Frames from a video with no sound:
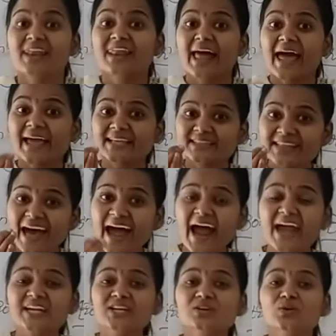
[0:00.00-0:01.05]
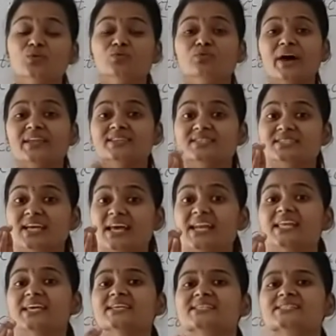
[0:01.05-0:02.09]
Like that, when
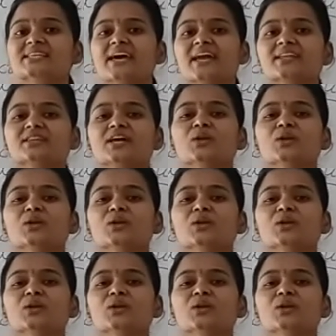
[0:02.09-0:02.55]
cell is there,